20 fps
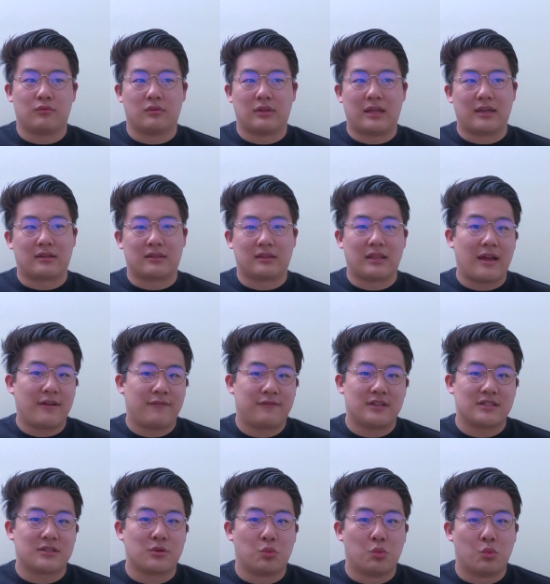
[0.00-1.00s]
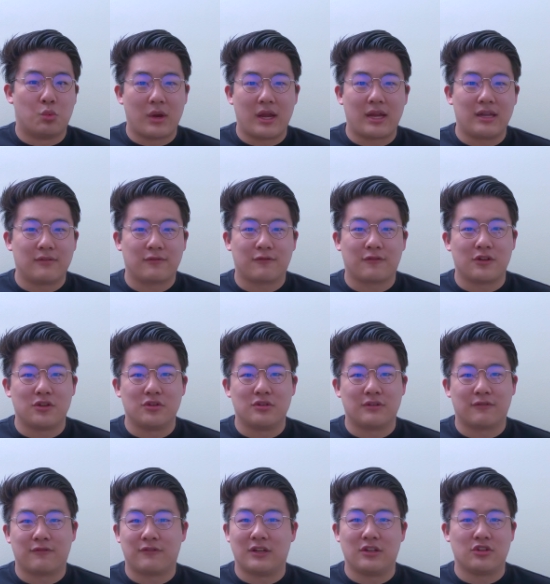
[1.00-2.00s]
like life doesn't wait for you
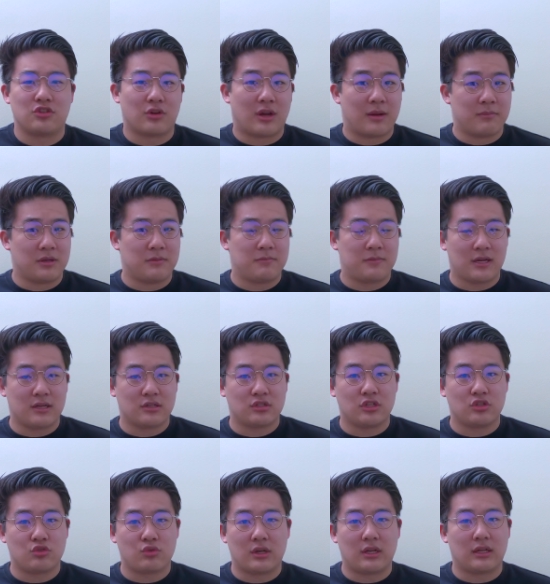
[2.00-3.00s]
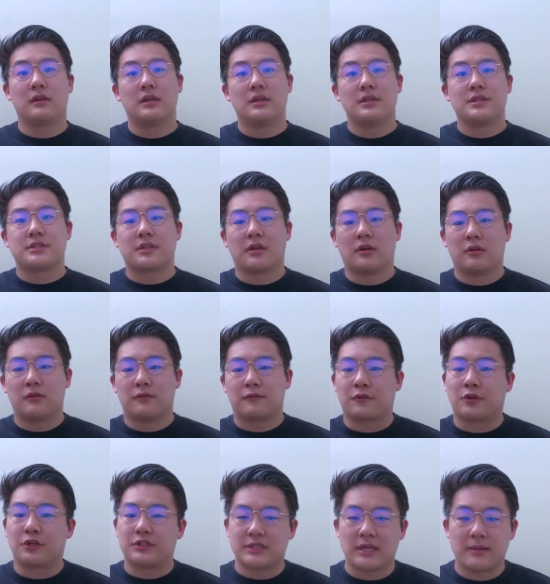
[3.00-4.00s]
to finish your MD PhD training. So
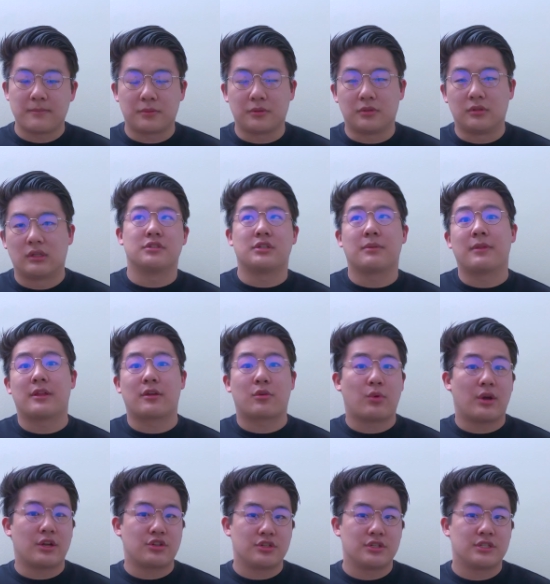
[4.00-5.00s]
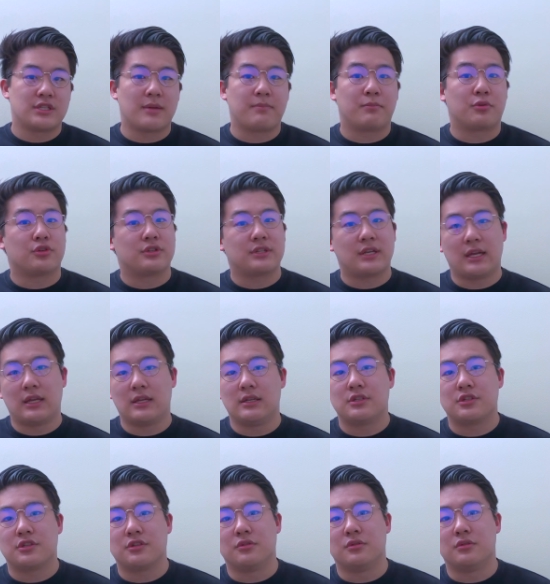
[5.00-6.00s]
for example, some of the questions that pertain
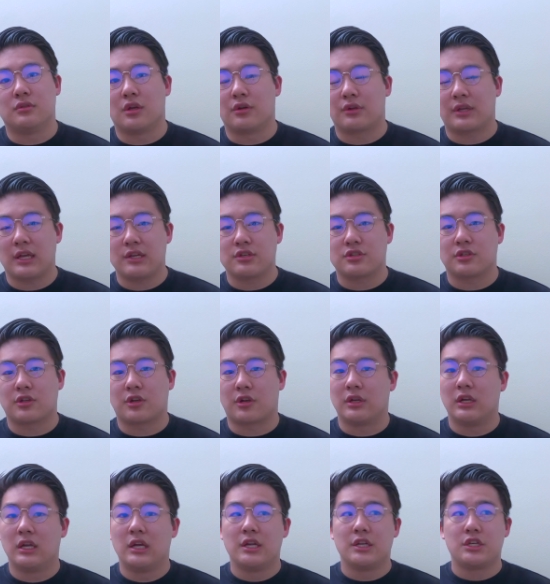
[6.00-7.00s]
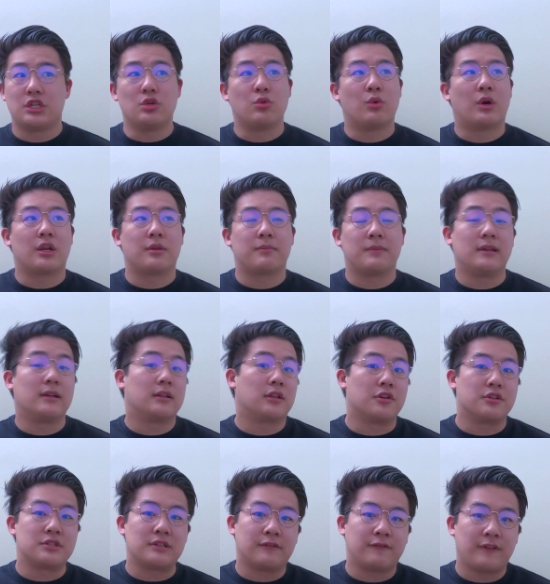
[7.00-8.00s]
to location are, do you want to be
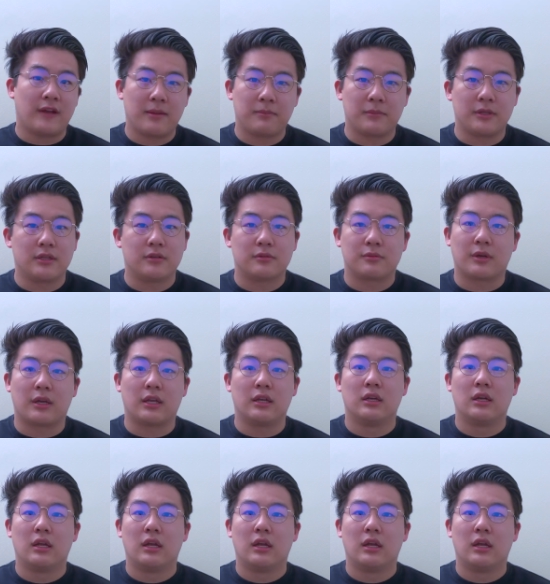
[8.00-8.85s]
close to family, right?